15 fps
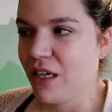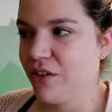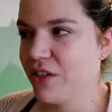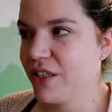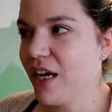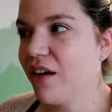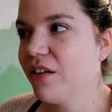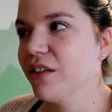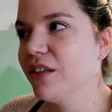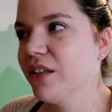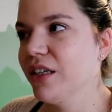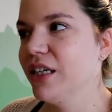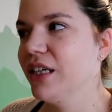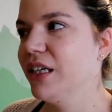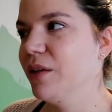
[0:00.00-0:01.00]
and just held her
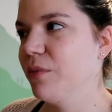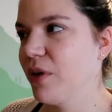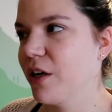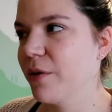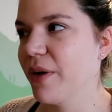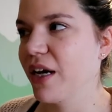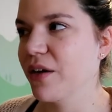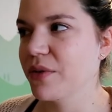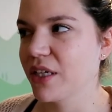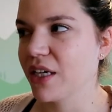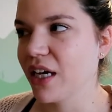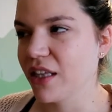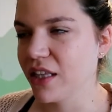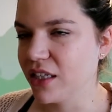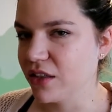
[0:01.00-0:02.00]
and brought her back. and was
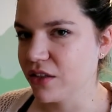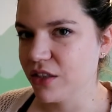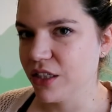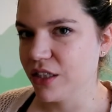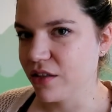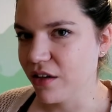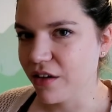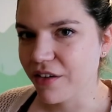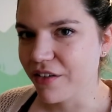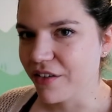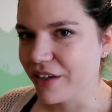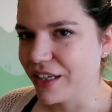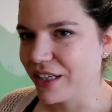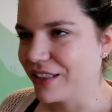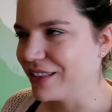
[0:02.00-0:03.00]
like, I think she's
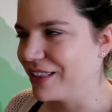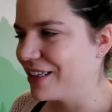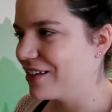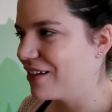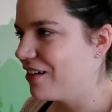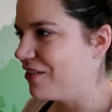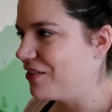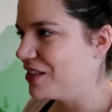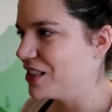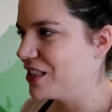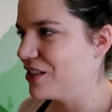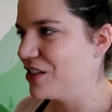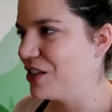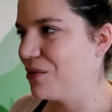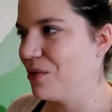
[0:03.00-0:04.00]
hungry. Like
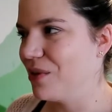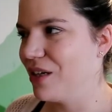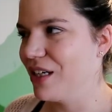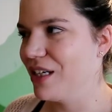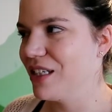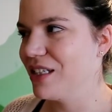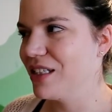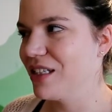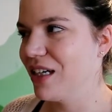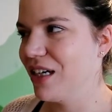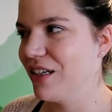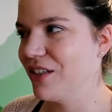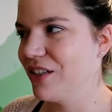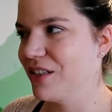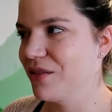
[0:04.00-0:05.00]
obviously she was.
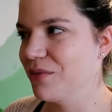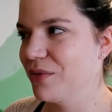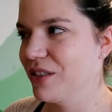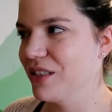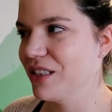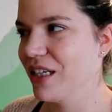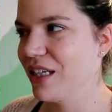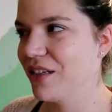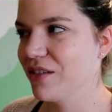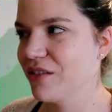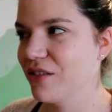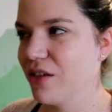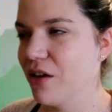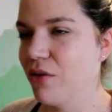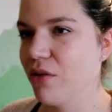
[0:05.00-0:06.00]
I just was like
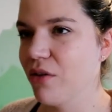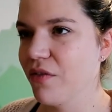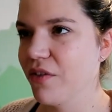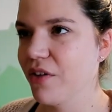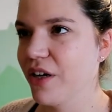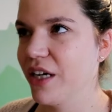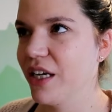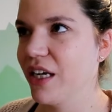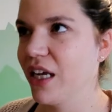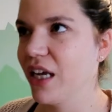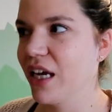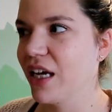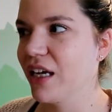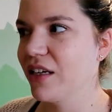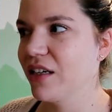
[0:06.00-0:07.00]
so over it.
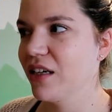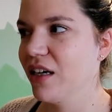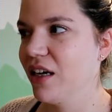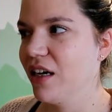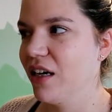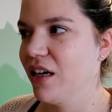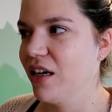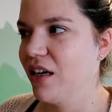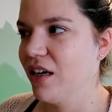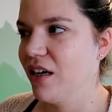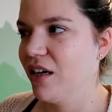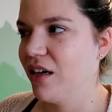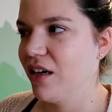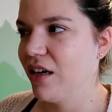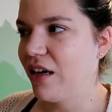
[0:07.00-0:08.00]
And
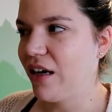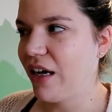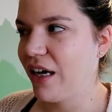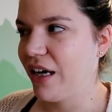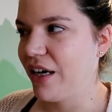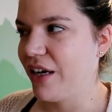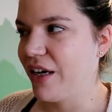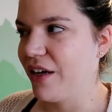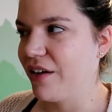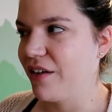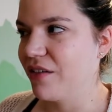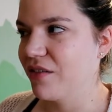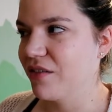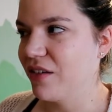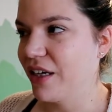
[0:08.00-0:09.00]

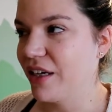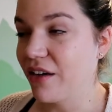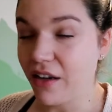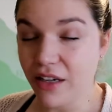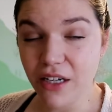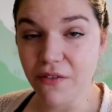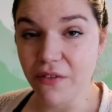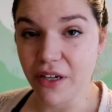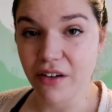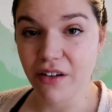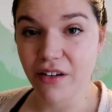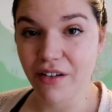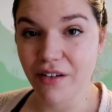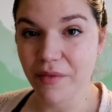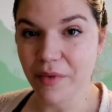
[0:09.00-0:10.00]
I like I did feed
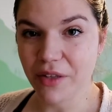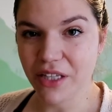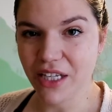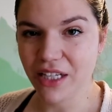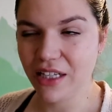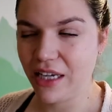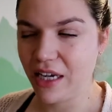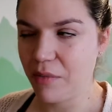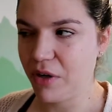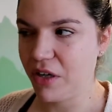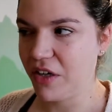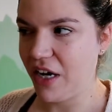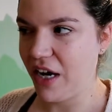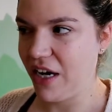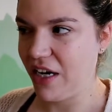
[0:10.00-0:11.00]
her, but then like I put
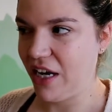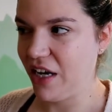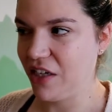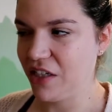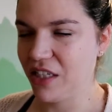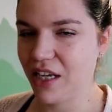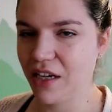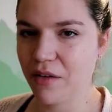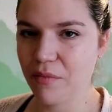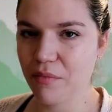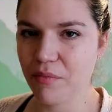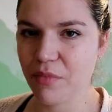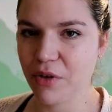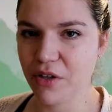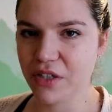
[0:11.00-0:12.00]
her down I just like
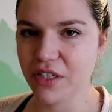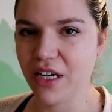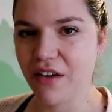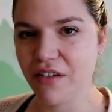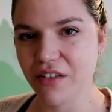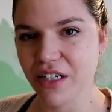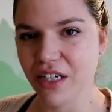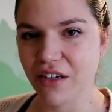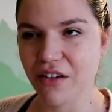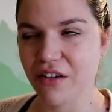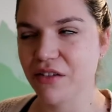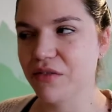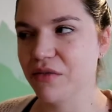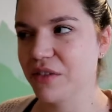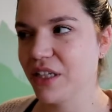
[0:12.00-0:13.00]
burst out in
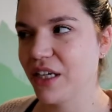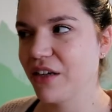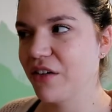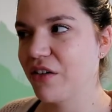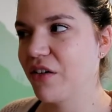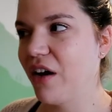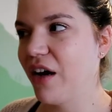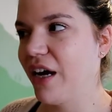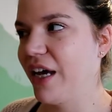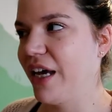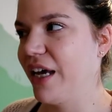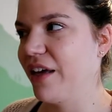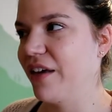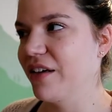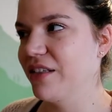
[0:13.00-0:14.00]
tears, like
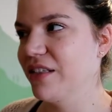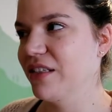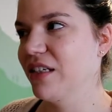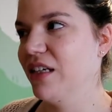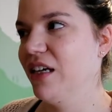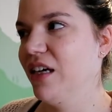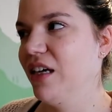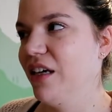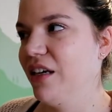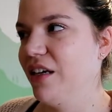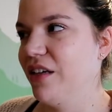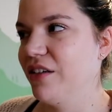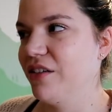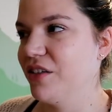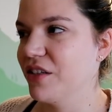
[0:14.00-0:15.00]
crying because
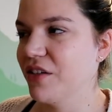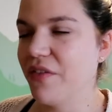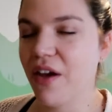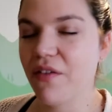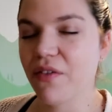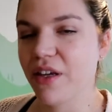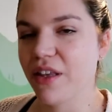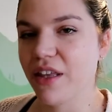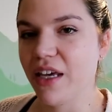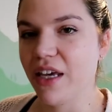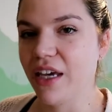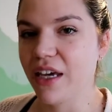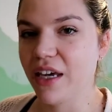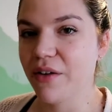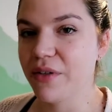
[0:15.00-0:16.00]
just of
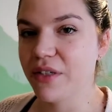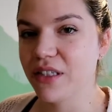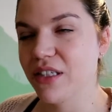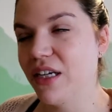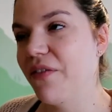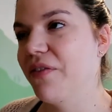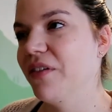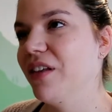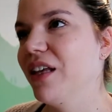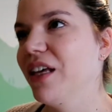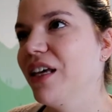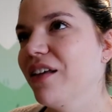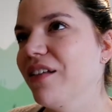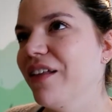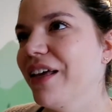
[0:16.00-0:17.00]
everything. It was
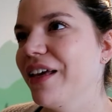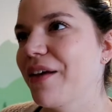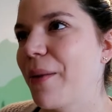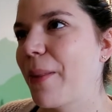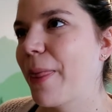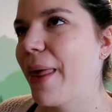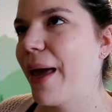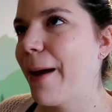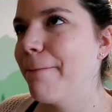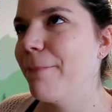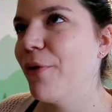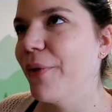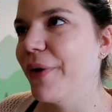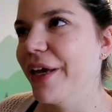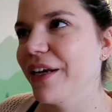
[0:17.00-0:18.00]
definitely like that
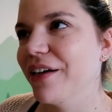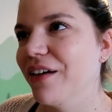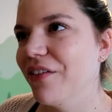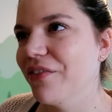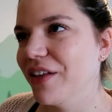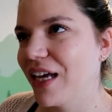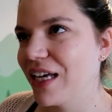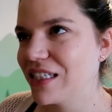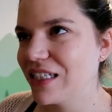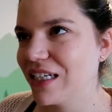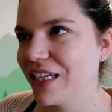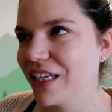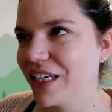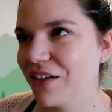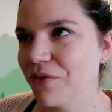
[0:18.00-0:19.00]
point of last
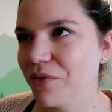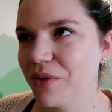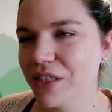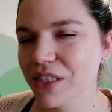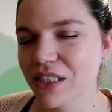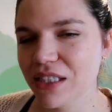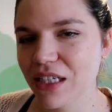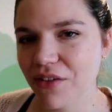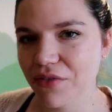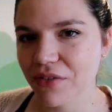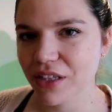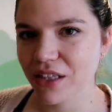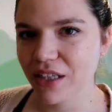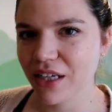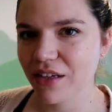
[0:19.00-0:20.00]
night was
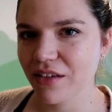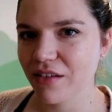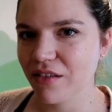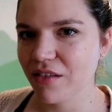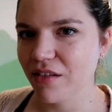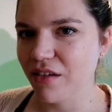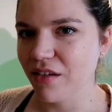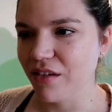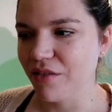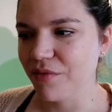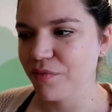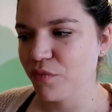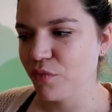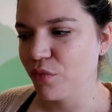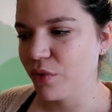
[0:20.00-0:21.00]
definitely like the
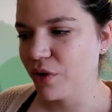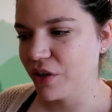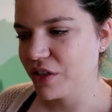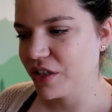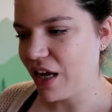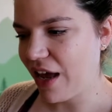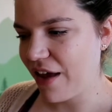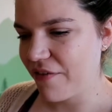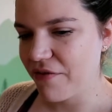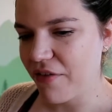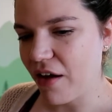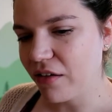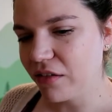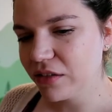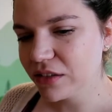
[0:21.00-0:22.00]
worst I have
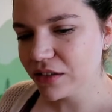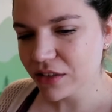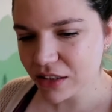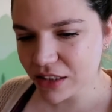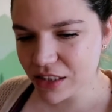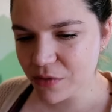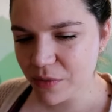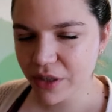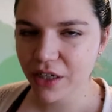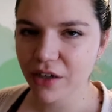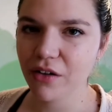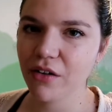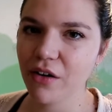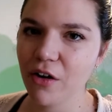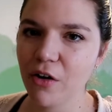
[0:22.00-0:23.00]
felt since
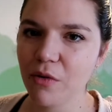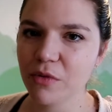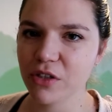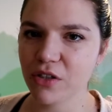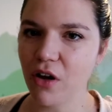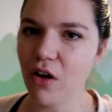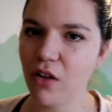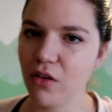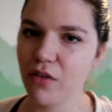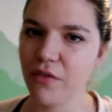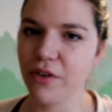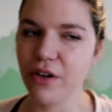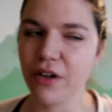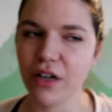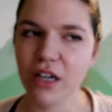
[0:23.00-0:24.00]
bringing her home, just all
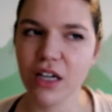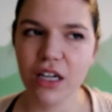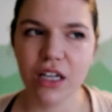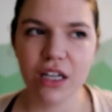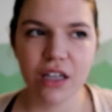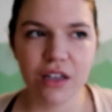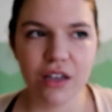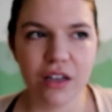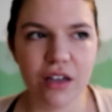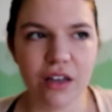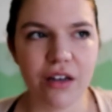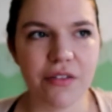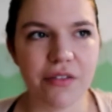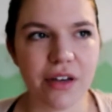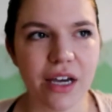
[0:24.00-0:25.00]
over
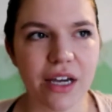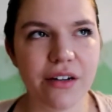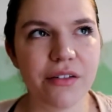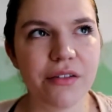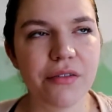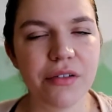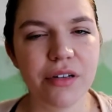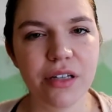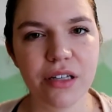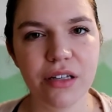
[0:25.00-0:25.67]
of kind of